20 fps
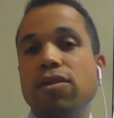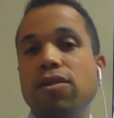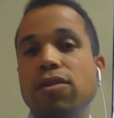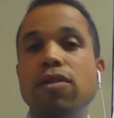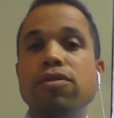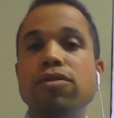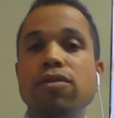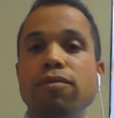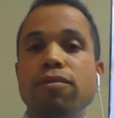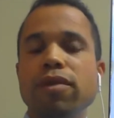And
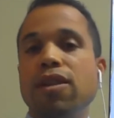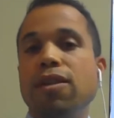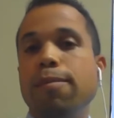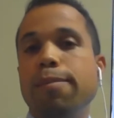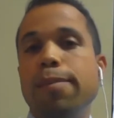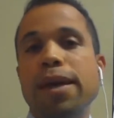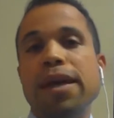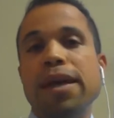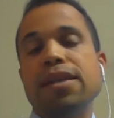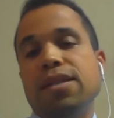so those are
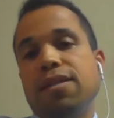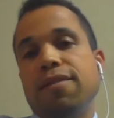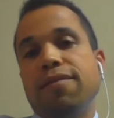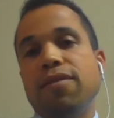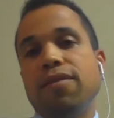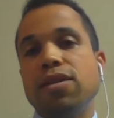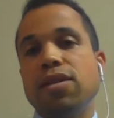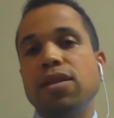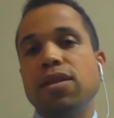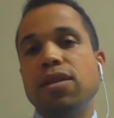really the
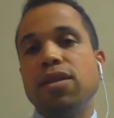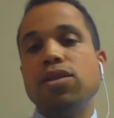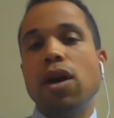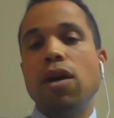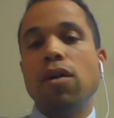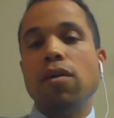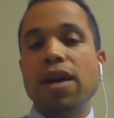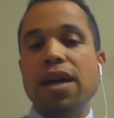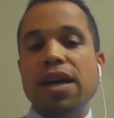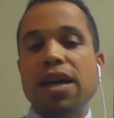biggest
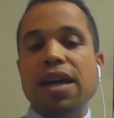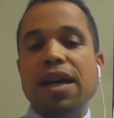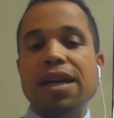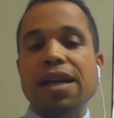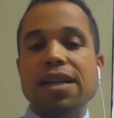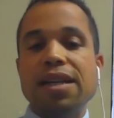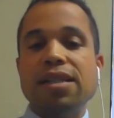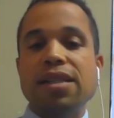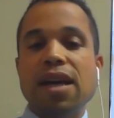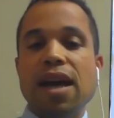differences. So
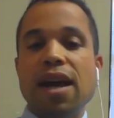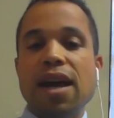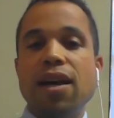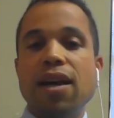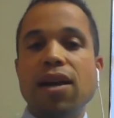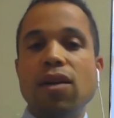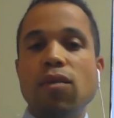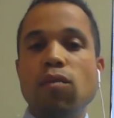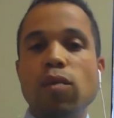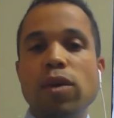in
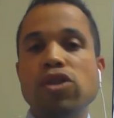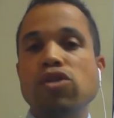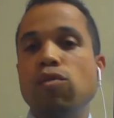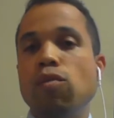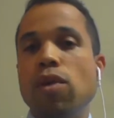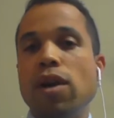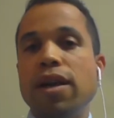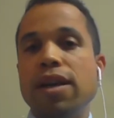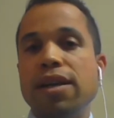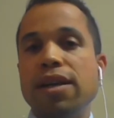
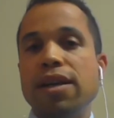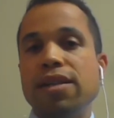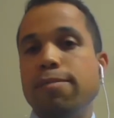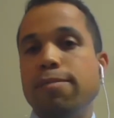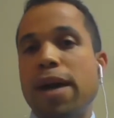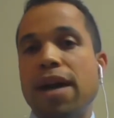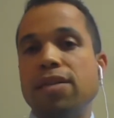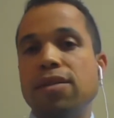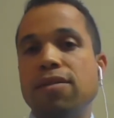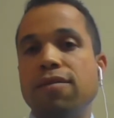deciding which one
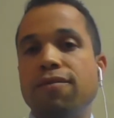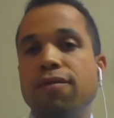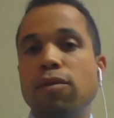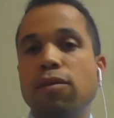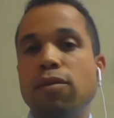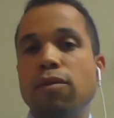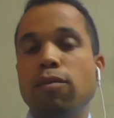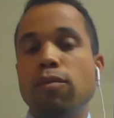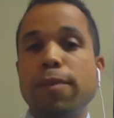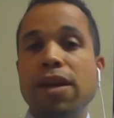is
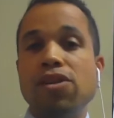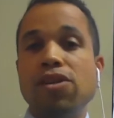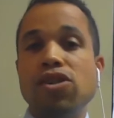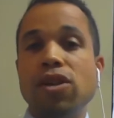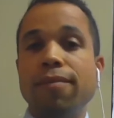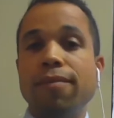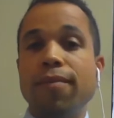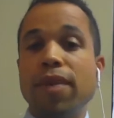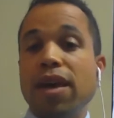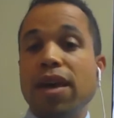best for which
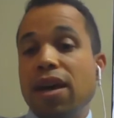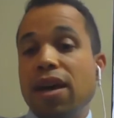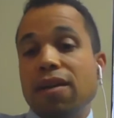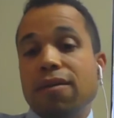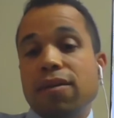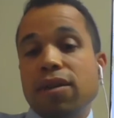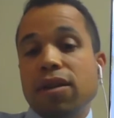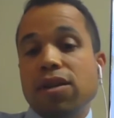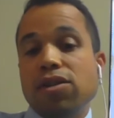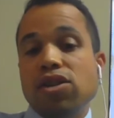patient,
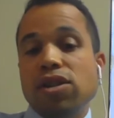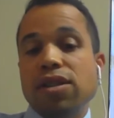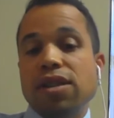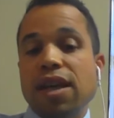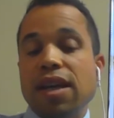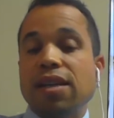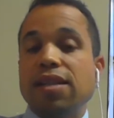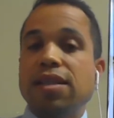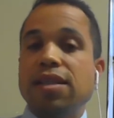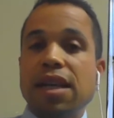it
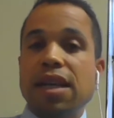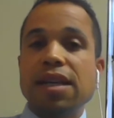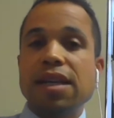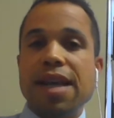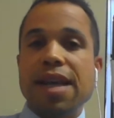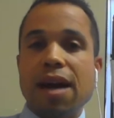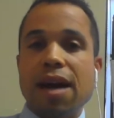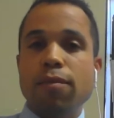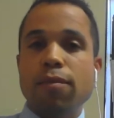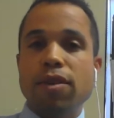really just takes
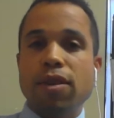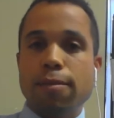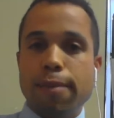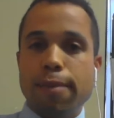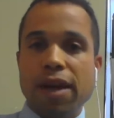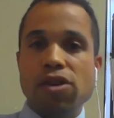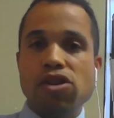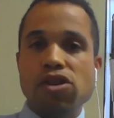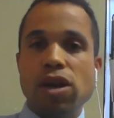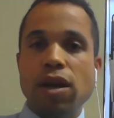sitting down
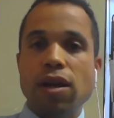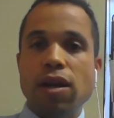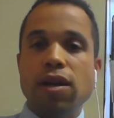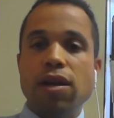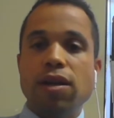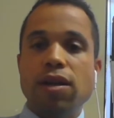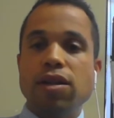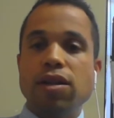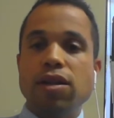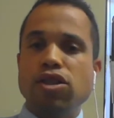with the
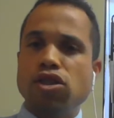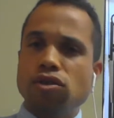patient,